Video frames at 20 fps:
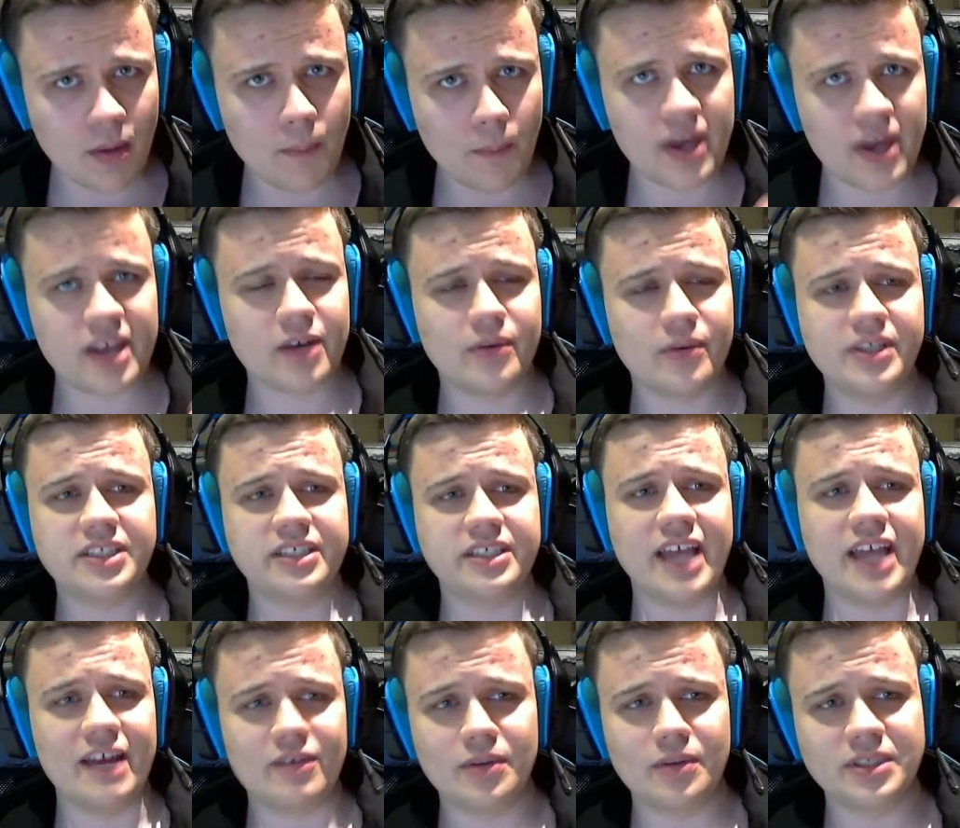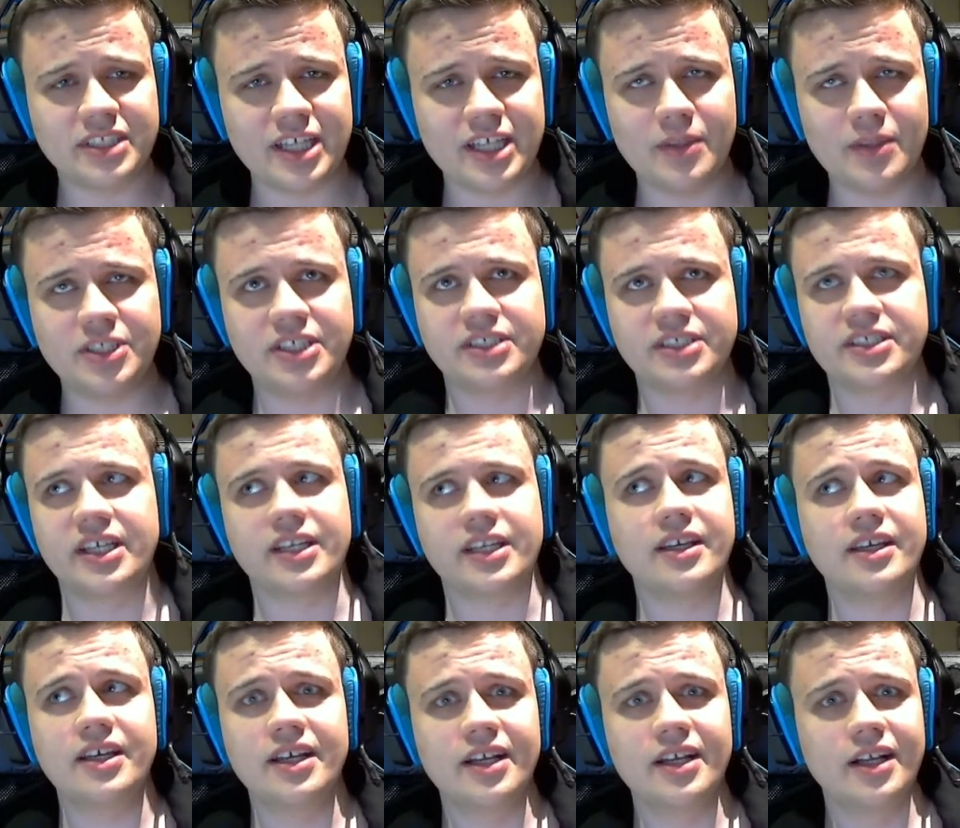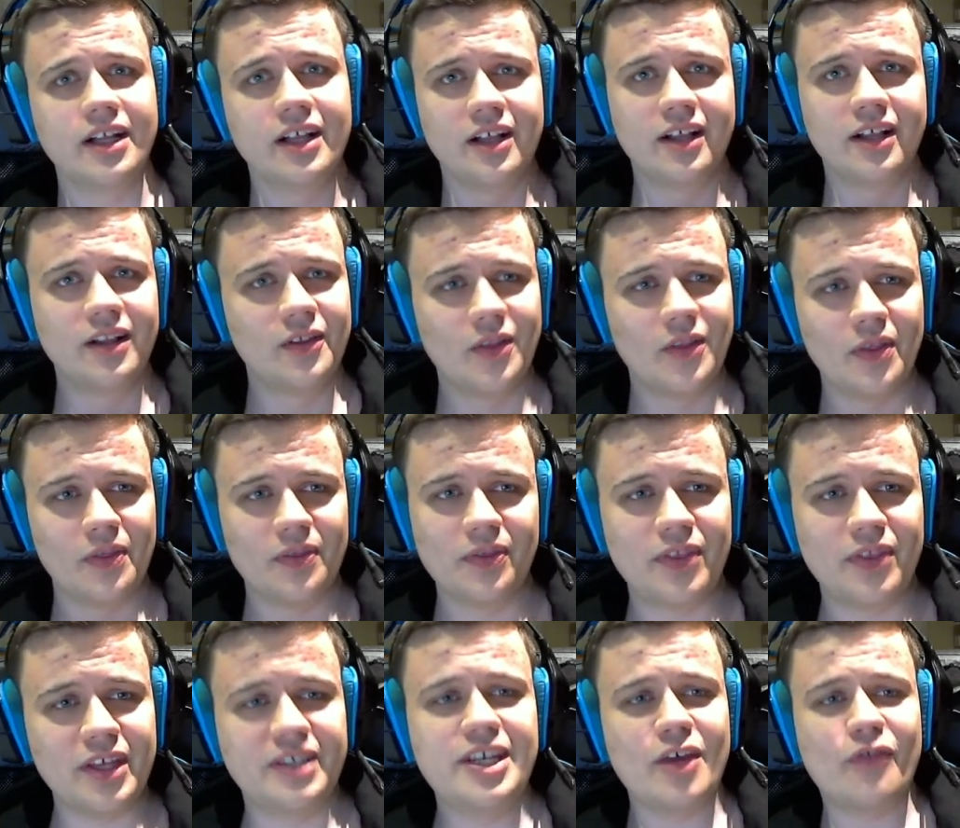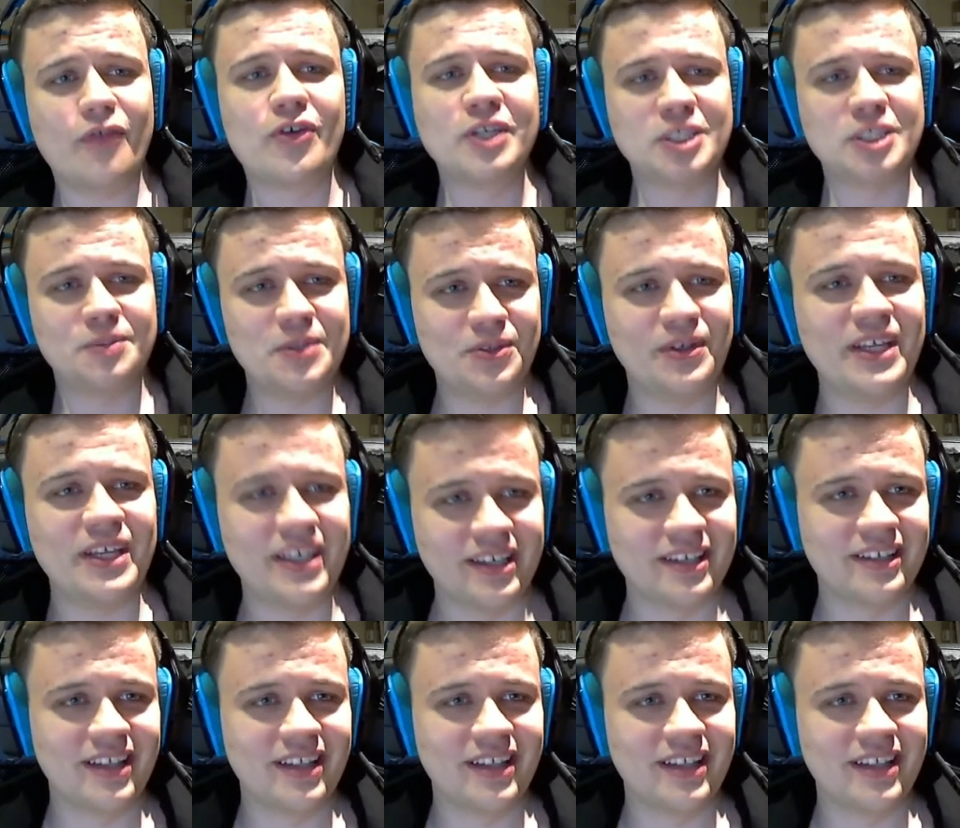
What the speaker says: But increasing everyone's damage, it's like the difference between